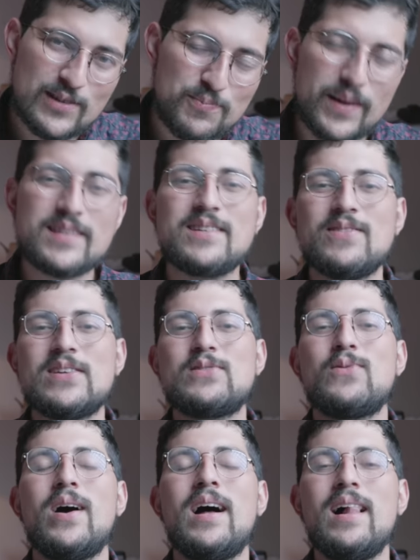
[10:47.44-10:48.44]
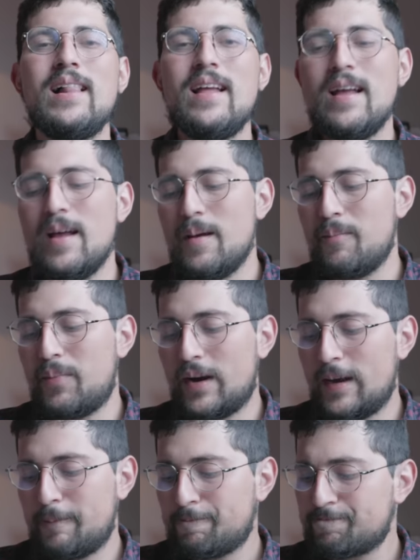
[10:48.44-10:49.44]
expensive as well,
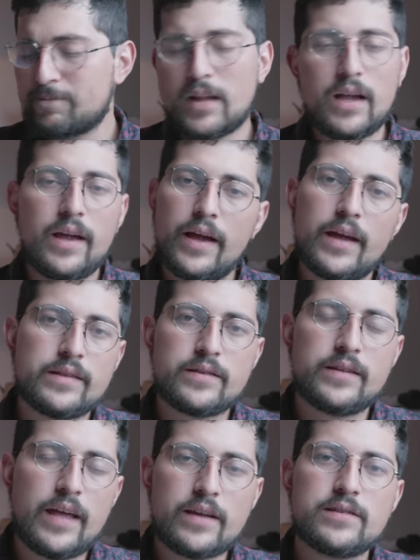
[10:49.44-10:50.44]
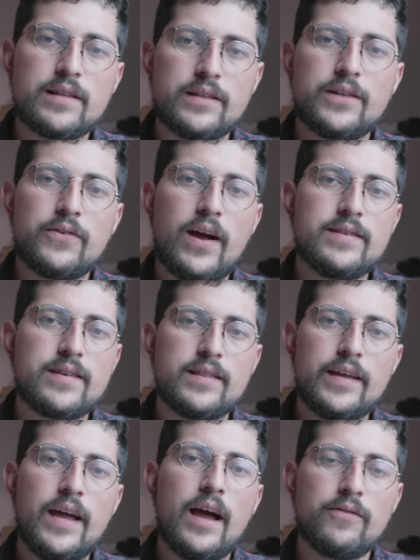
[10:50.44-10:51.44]
but it's an excellent device,
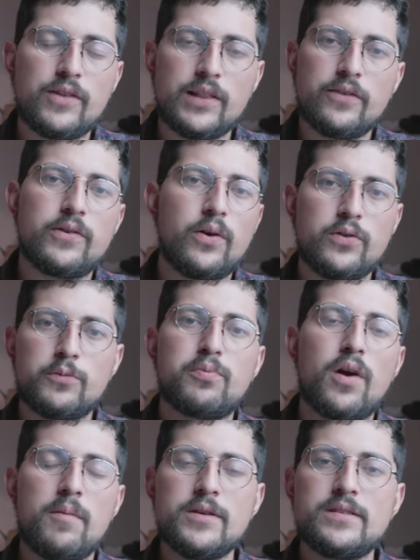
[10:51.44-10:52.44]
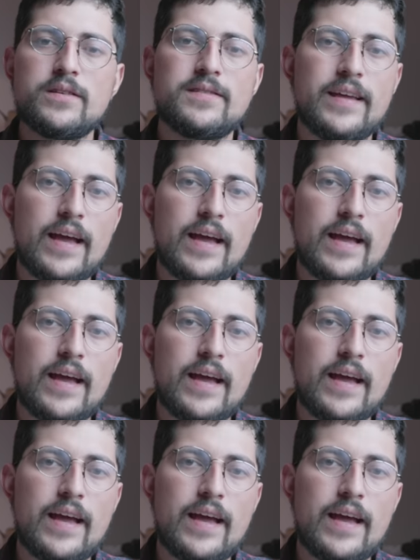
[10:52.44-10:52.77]
and they have delivered on their promises.